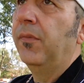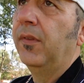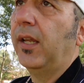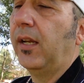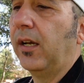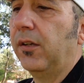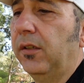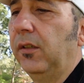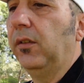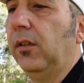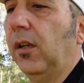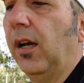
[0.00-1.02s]
that goes
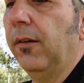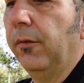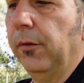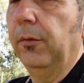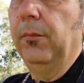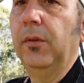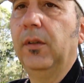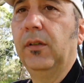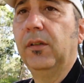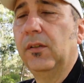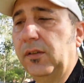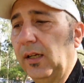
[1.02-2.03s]
into Lightroom,
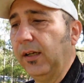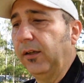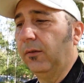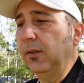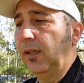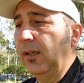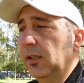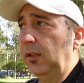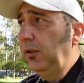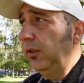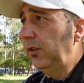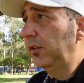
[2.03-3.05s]
so
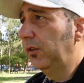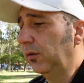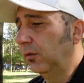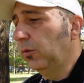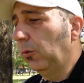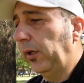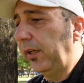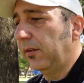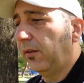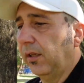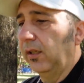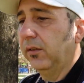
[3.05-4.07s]
you can still tweak
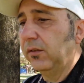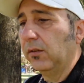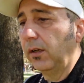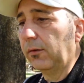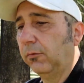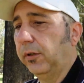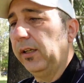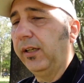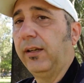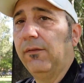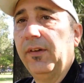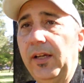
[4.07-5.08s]
things like really
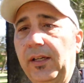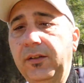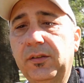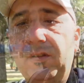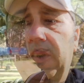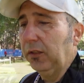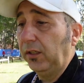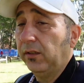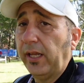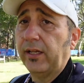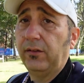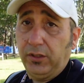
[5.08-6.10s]
advanced. You can
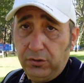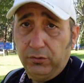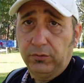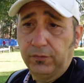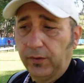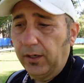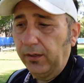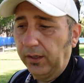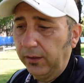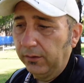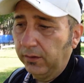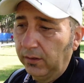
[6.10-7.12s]
take a digital
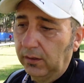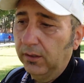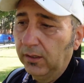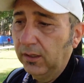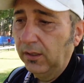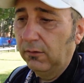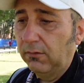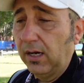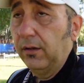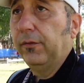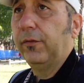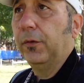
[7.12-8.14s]
photo, run
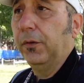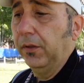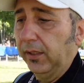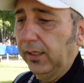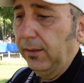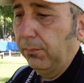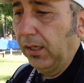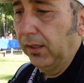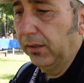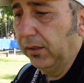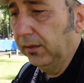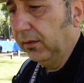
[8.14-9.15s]
it through the
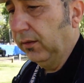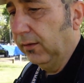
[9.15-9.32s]
plug-in,